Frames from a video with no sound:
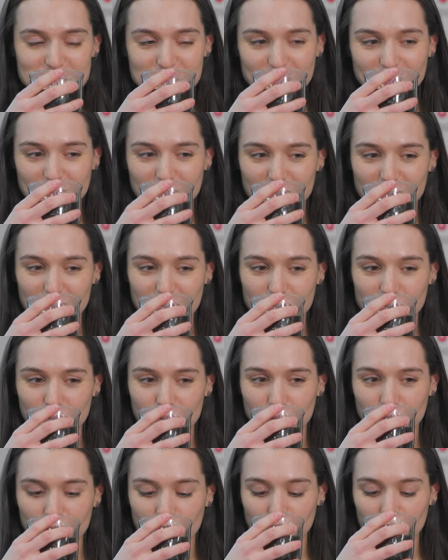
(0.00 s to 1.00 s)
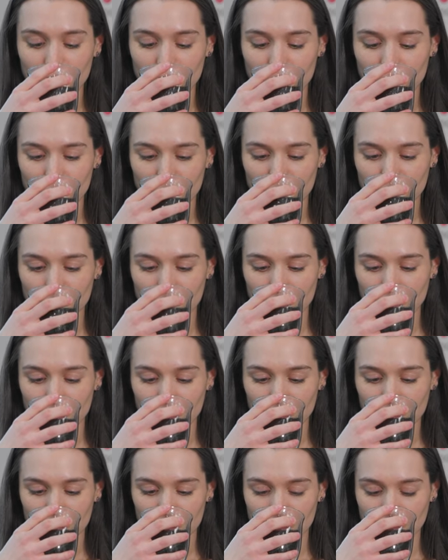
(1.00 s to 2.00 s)

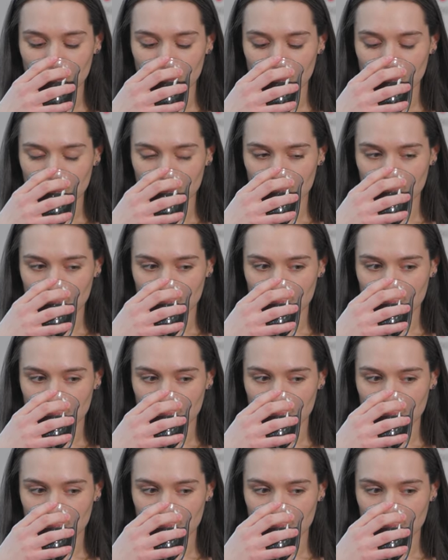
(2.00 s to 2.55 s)
(silence)